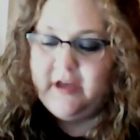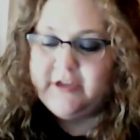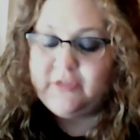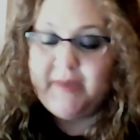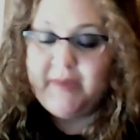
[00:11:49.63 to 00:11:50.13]

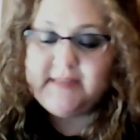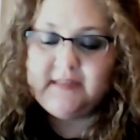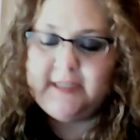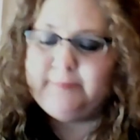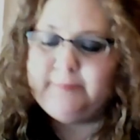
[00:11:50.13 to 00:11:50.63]
So
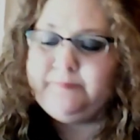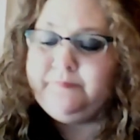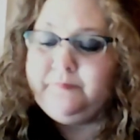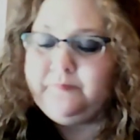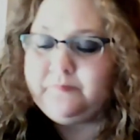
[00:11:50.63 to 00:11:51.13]
basically,
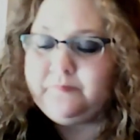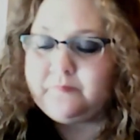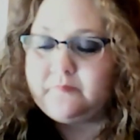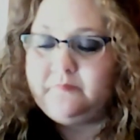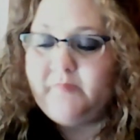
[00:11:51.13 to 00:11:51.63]

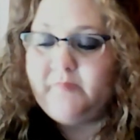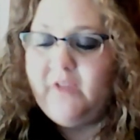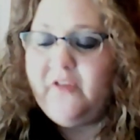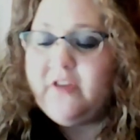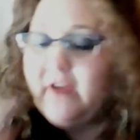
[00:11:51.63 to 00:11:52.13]

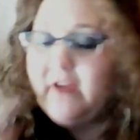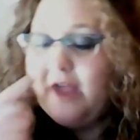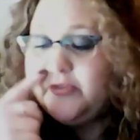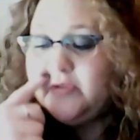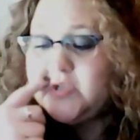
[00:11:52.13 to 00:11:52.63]
further
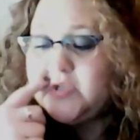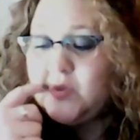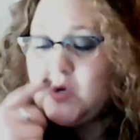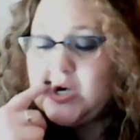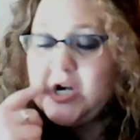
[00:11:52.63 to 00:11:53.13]
out through this
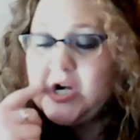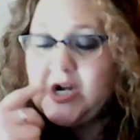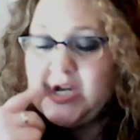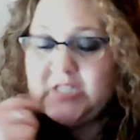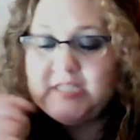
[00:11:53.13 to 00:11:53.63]
order,
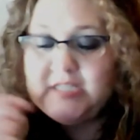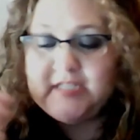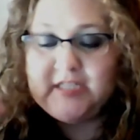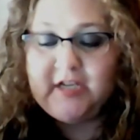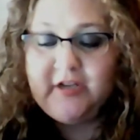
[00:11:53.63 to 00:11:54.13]
it states
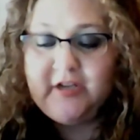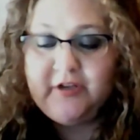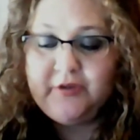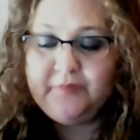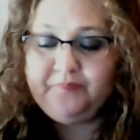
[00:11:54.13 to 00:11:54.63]
that
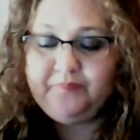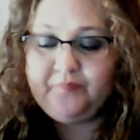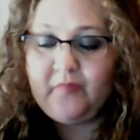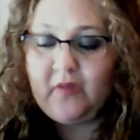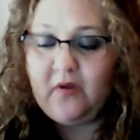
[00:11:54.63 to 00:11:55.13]

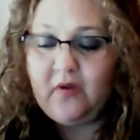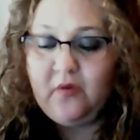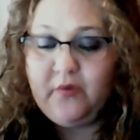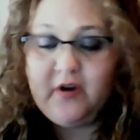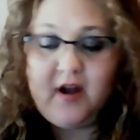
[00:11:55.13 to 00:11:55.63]

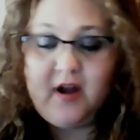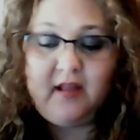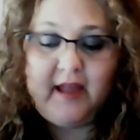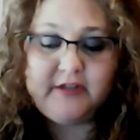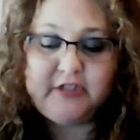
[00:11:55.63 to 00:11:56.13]
we're not
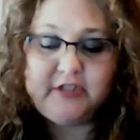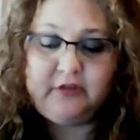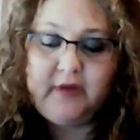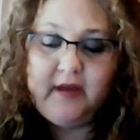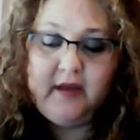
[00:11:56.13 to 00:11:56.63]
allowed
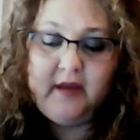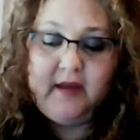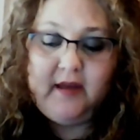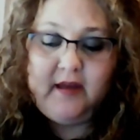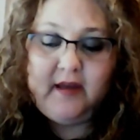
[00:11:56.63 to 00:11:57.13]
to
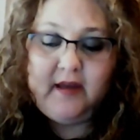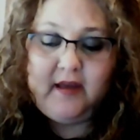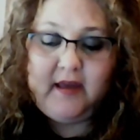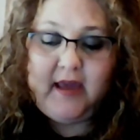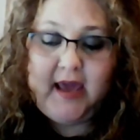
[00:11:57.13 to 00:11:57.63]

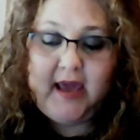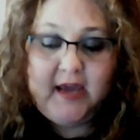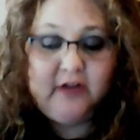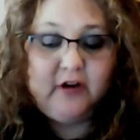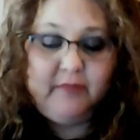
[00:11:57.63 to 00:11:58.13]

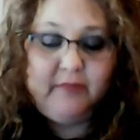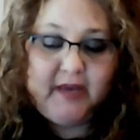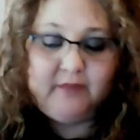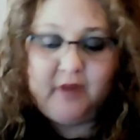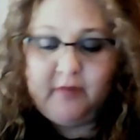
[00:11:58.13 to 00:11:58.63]
aid or
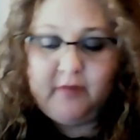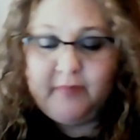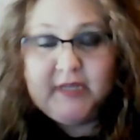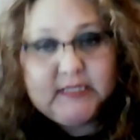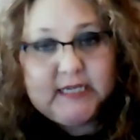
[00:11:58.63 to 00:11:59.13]
abet Burma
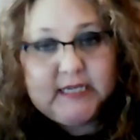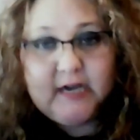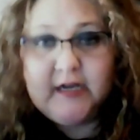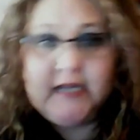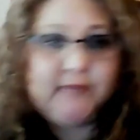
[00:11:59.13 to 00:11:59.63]

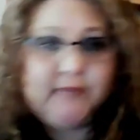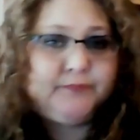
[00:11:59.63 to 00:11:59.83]
military,